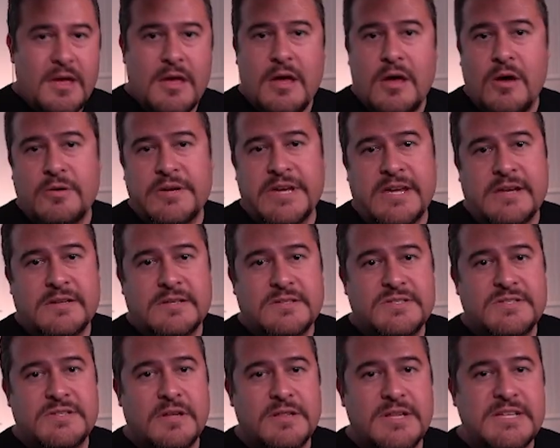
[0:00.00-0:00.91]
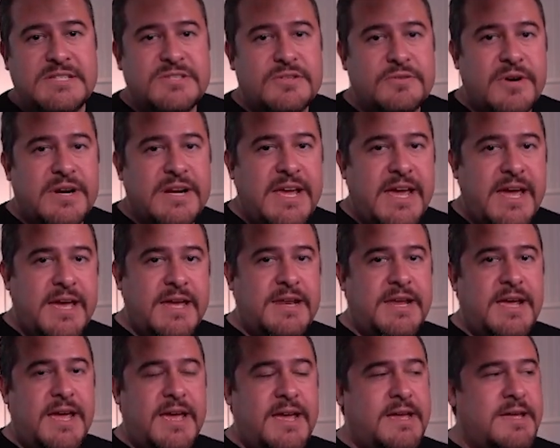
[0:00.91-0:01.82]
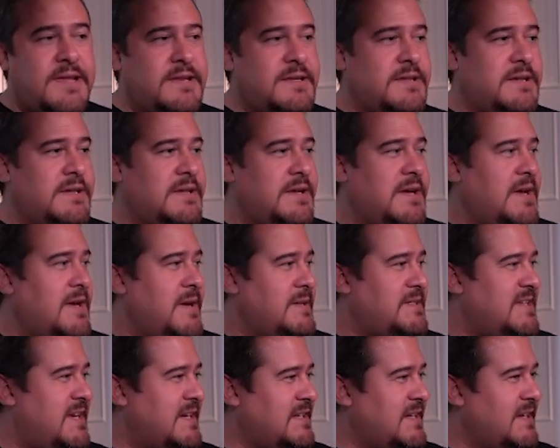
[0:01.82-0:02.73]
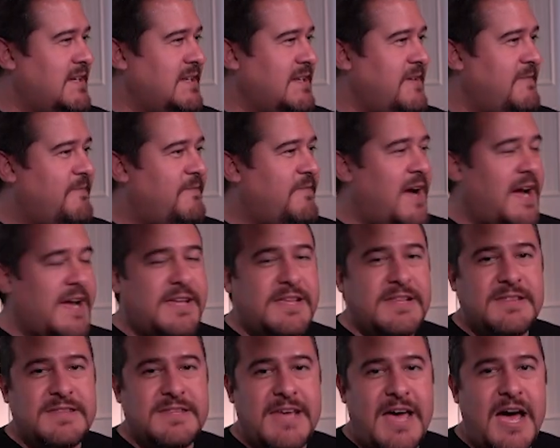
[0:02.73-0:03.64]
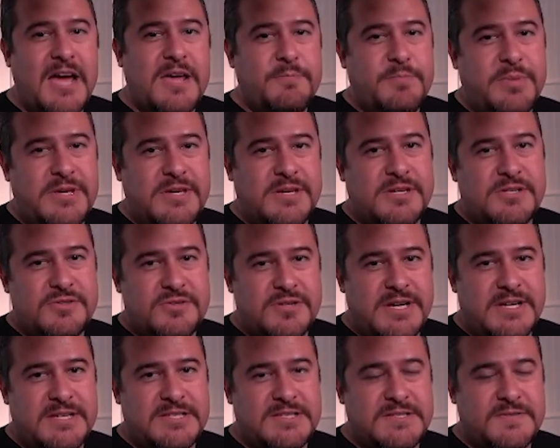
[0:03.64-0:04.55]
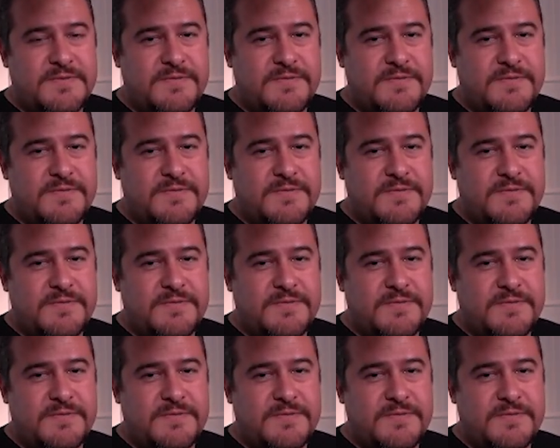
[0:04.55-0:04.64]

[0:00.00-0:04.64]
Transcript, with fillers: Okay, so let's go right ahead and technically find the IP address